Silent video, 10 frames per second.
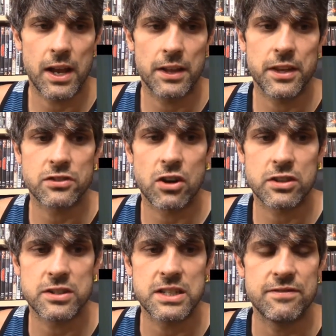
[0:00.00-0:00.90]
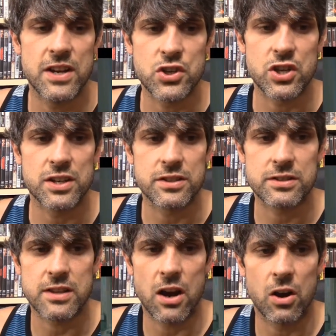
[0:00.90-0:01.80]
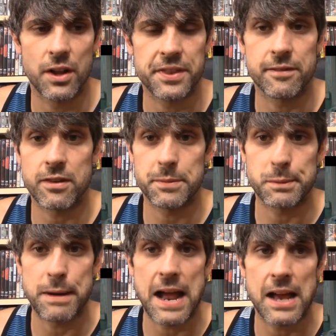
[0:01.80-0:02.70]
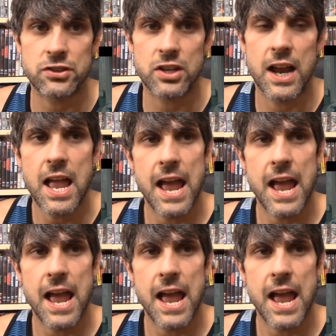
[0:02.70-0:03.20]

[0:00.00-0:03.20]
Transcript: and they start to see visions that haunt them from their past.